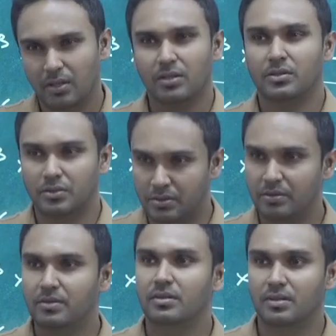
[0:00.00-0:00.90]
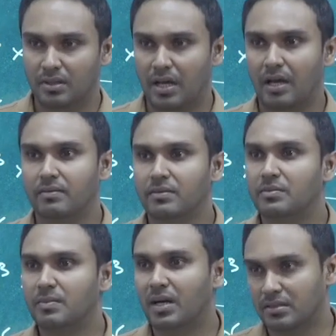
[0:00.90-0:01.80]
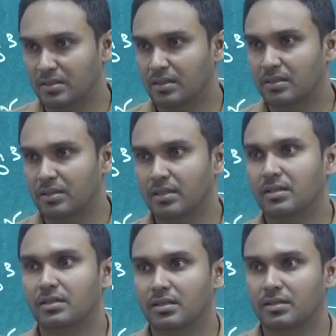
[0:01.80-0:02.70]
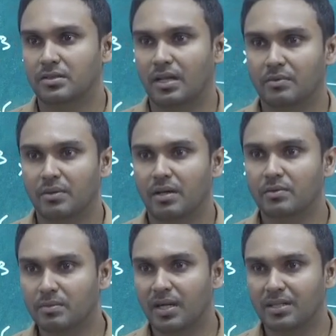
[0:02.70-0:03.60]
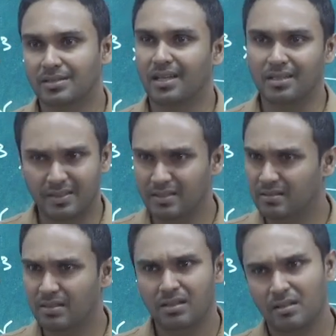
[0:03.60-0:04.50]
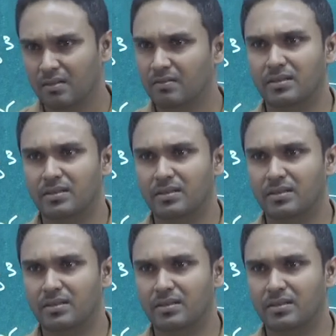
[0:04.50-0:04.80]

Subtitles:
You should have good marks, right? You should have to have good marks. Otherwise, what is